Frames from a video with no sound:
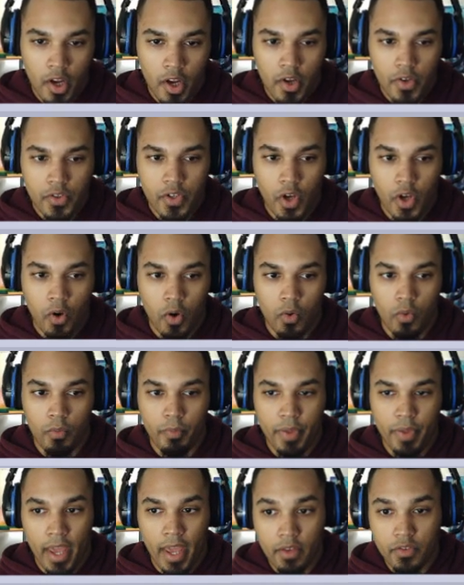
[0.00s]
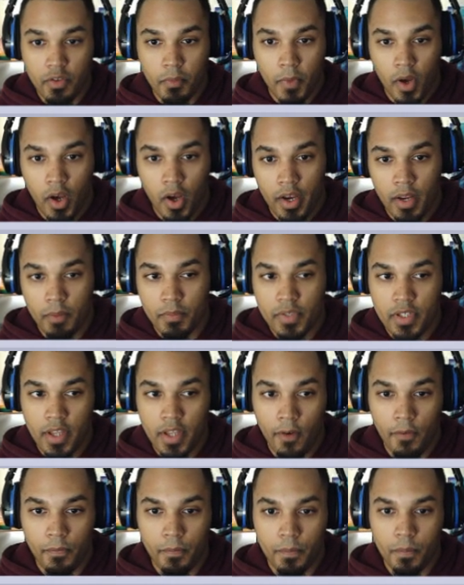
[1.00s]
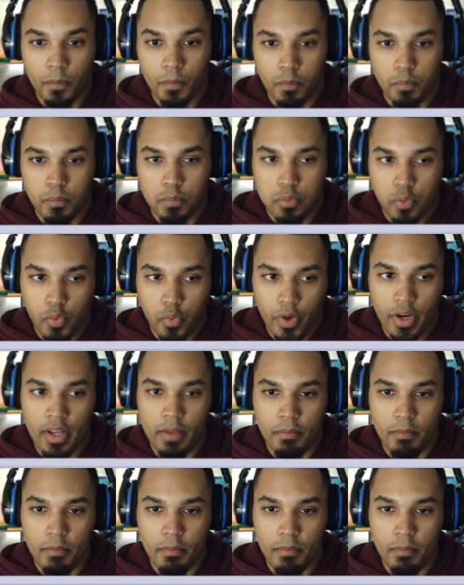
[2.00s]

So Beezlemon himself, pretty